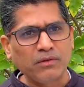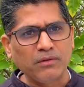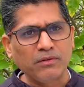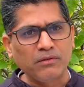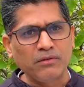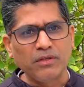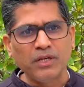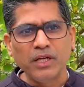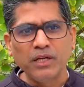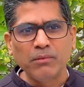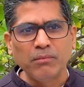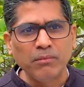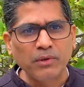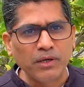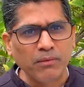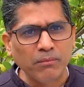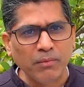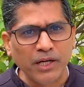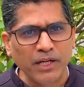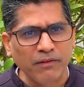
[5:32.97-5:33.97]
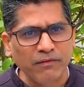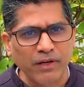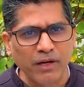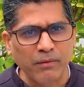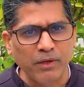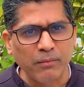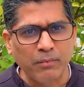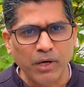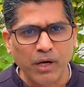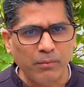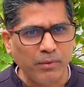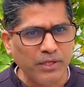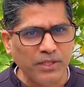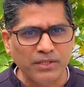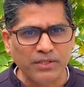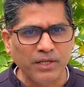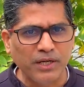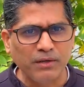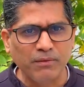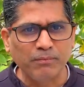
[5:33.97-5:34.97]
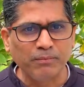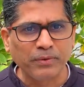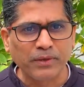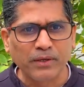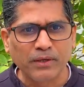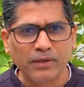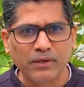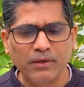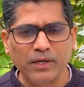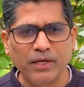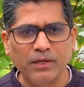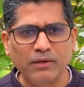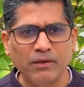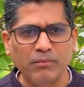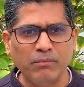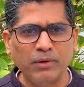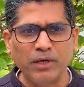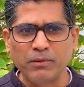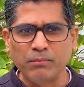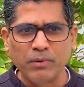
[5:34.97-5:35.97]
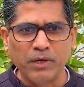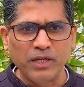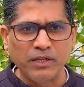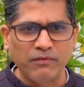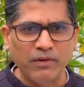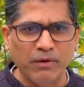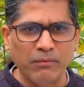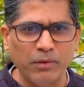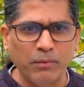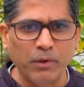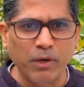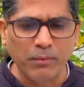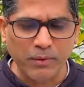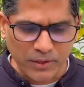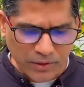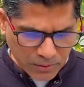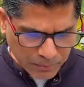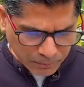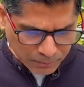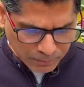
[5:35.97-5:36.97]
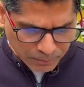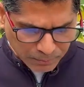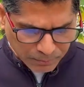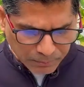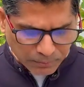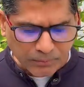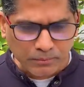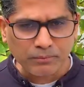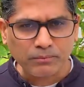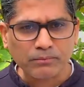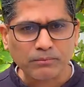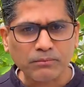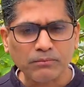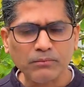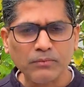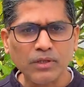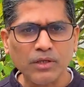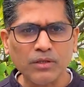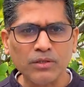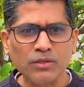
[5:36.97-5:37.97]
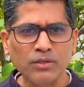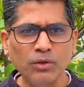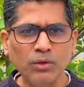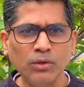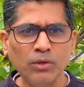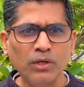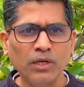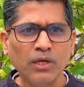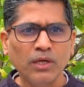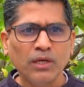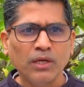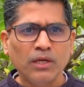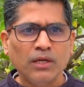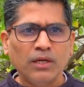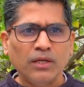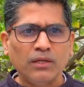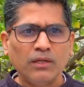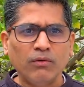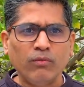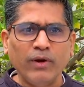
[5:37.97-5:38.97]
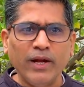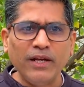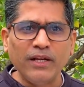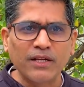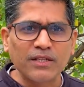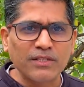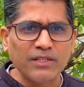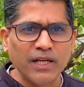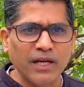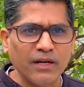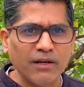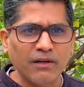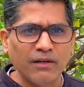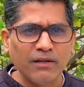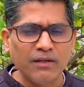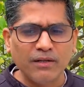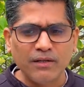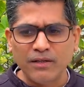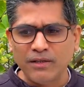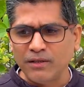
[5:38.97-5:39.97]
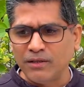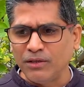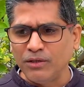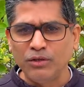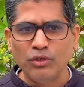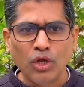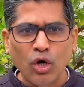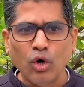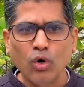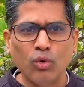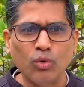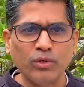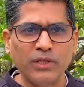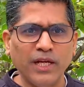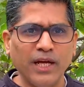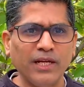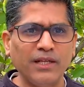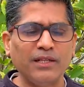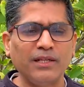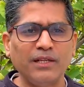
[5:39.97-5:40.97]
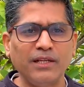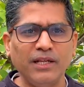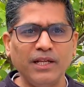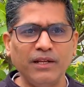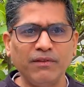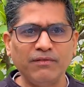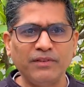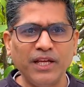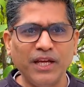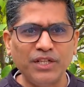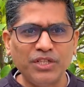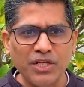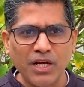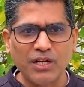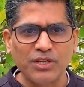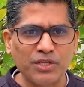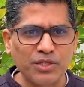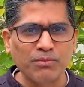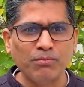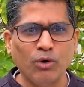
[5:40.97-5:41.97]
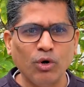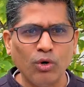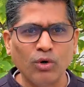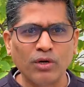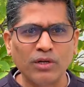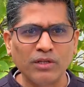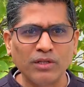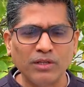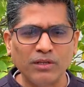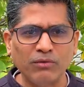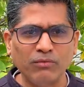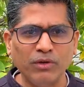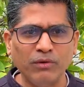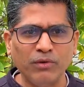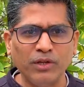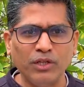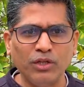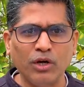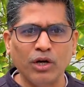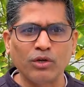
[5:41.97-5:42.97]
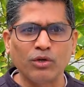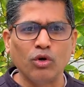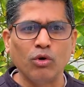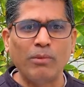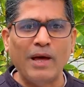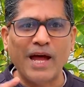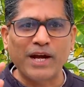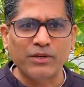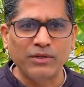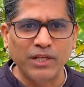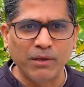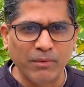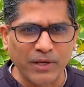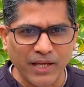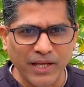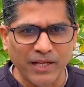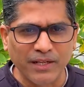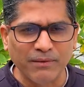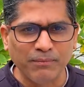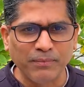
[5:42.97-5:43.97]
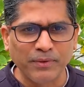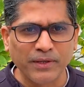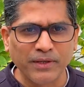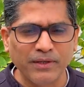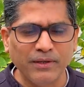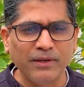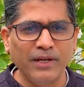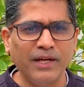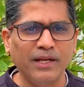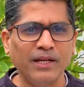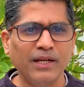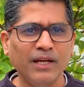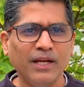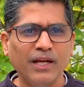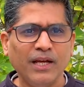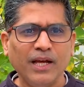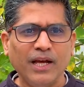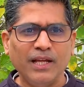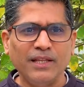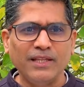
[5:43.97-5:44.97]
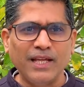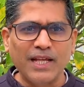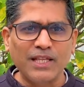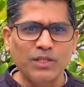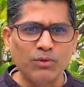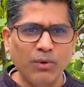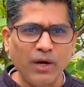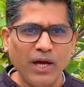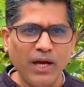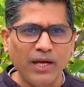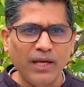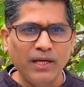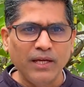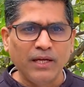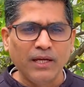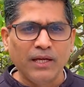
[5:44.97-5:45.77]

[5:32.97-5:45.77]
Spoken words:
three multifamily properties there, right? Big multifamily properties. So the vendors there know that if they charge us more, we will not go back to them again, right? And that's why